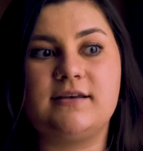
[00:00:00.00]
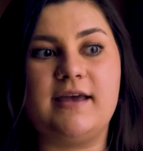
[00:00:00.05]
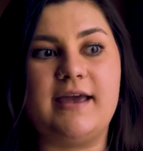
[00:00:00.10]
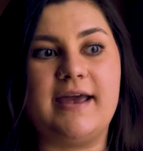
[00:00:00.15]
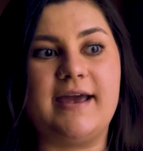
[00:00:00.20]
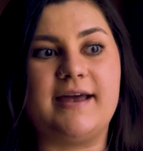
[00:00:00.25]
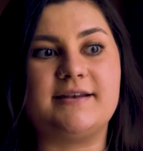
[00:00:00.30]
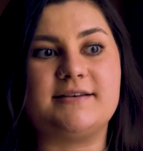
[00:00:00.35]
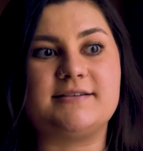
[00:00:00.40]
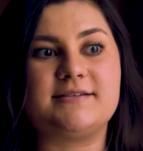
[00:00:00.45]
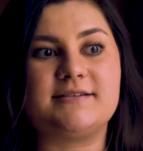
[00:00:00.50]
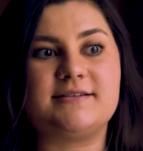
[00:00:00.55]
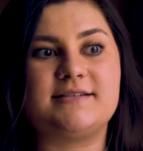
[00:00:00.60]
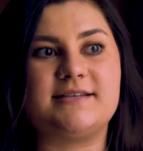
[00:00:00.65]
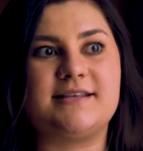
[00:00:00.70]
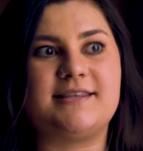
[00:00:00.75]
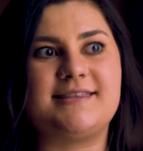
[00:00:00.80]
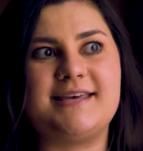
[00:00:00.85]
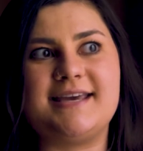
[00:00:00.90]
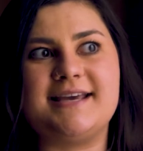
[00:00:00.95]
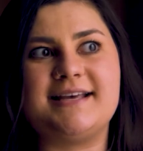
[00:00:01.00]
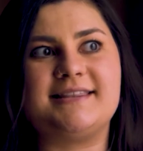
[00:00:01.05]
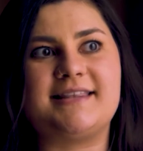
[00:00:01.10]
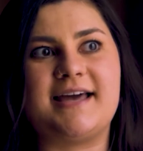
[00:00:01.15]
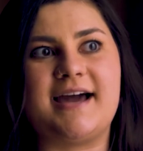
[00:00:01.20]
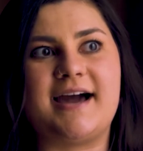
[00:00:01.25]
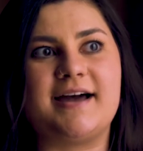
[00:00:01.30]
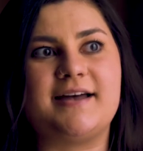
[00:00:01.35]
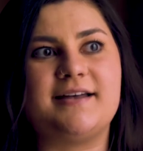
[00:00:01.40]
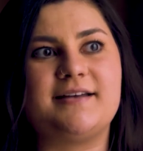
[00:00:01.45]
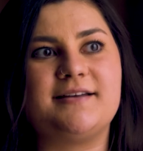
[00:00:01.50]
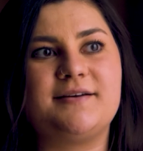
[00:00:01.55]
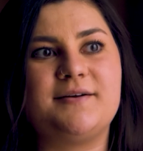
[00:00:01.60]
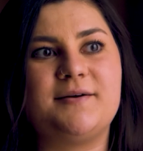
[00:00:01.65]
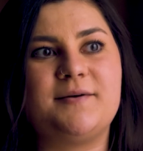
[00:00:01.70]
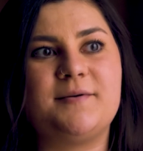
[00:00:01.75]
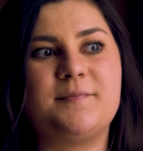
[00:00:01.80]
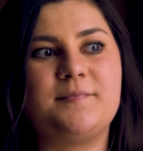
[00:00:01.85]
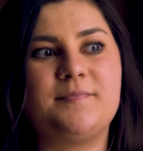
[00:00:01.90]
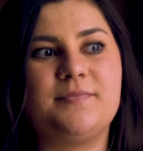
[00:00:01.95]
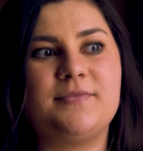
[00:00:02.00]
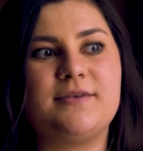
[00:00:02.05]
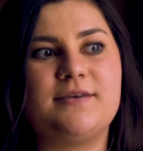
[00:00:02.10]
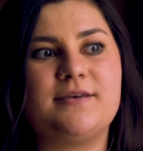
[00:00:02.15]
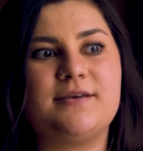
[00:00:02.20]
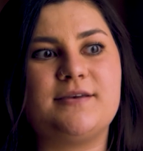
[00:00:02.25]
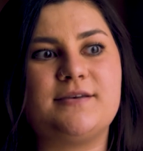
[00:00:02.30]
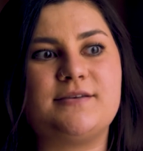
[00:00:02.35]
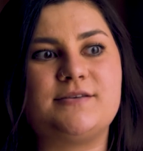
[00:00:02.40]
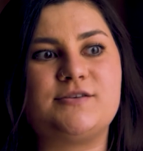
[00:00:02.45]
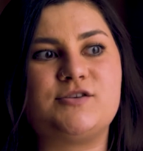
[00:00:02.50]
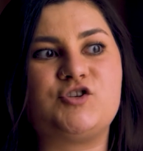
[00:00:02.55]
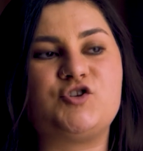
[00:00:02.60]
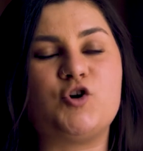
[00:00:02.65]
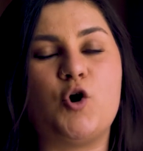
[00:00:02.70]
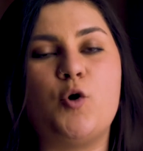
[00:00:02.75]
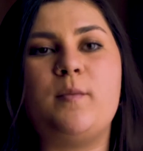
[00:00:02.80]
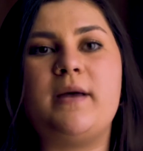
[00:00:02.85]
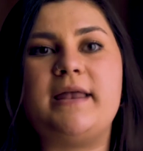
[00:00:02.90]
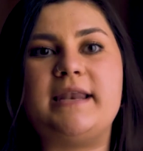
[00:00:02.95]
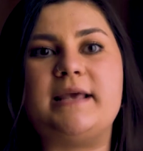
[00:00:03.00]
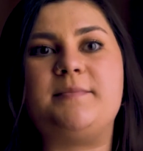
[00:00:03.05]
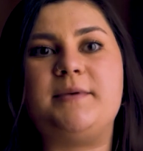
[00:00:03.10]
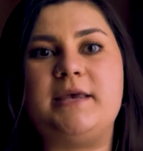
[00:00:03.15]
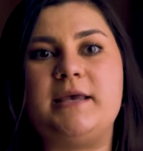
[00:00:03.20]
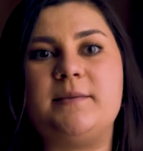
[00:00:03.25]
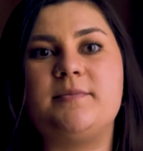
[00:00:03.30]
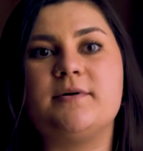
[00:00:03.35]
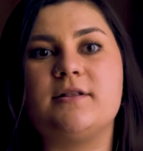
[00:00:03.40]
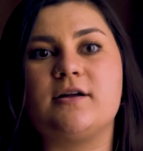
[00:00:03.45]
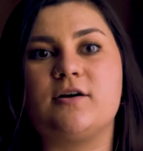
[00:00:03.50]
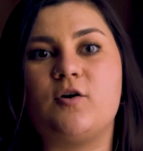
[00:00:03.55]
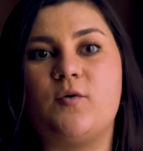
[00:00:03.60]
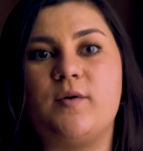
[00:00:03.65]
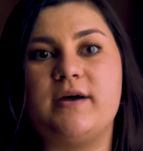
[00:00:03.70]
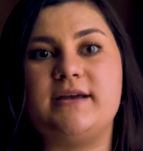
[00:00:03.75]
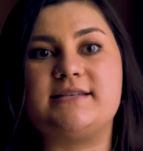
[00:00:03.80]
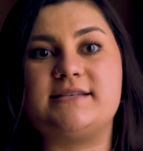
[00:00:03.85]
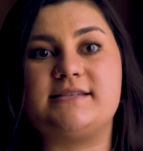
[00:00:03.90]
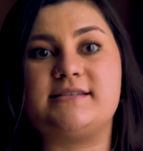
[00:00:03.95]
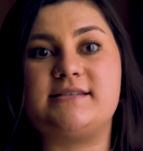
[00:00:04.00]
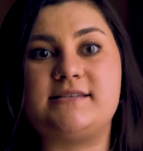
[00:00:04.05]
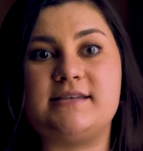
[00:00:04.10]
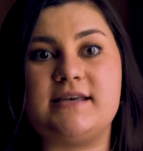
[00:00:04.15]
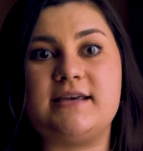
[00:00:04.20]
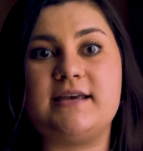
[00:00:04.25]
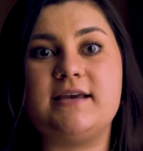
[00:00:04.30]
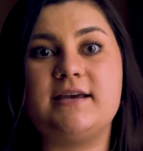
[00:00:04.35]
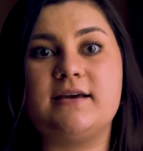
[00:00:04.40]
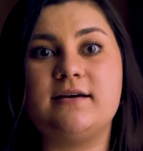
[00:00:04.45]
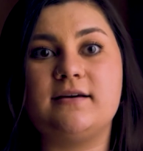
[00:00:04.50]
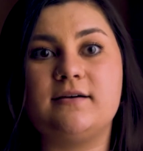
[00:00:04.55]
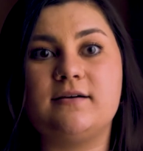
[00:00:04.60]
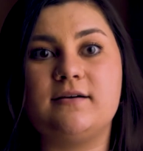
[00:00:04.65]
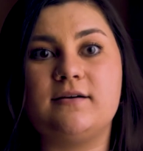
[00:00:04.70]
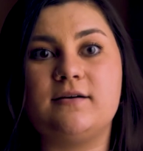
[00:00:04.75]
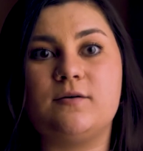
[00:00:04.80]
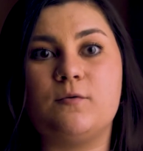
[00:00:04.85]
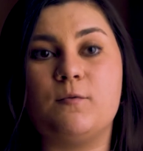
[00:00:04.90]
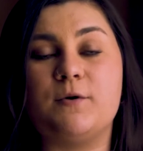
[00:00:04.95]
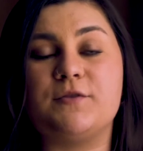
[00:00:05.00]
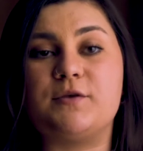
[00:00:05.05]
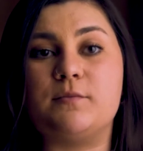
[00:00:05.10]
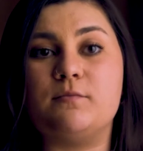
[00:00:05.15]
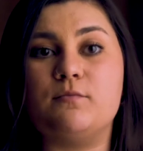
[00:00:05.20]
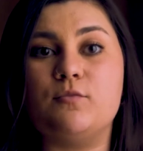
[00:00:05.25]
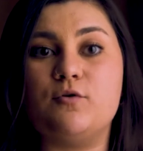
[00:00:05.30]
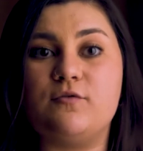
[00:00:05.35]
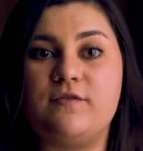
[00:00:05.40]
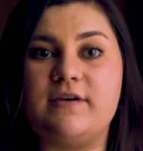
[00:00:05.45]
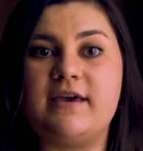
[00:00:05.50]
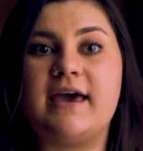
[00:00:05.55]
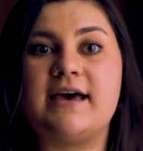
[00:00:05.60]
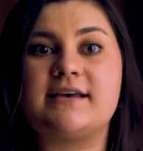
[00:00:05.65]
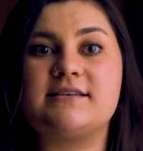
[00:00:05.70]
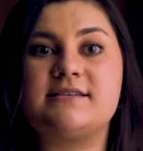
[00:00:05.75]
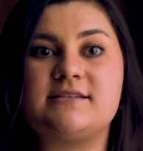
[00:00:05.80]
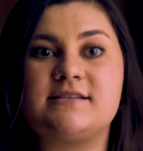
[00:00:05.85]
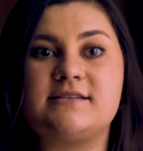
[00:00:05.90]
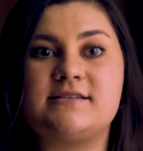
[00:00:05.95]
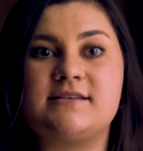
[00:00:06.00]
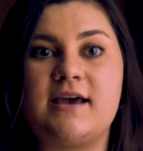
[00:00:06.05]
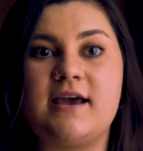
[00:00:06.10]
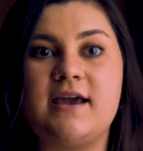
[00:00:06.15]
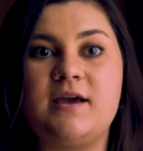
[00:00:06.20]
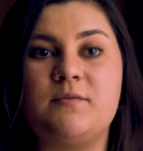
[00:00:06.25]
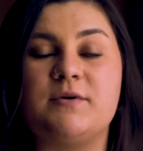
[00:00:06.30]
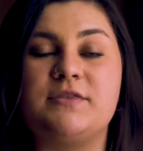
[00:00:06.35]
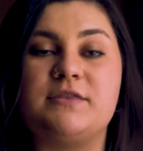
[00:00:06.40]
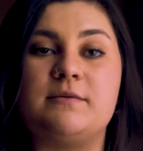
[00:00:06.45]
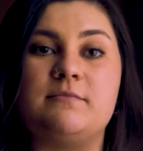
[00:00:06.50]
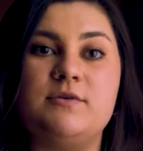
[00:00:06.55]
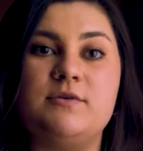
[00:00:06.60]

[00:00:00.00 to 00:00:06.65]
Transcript: And to think that so many people are going to see what the movie has to say, what the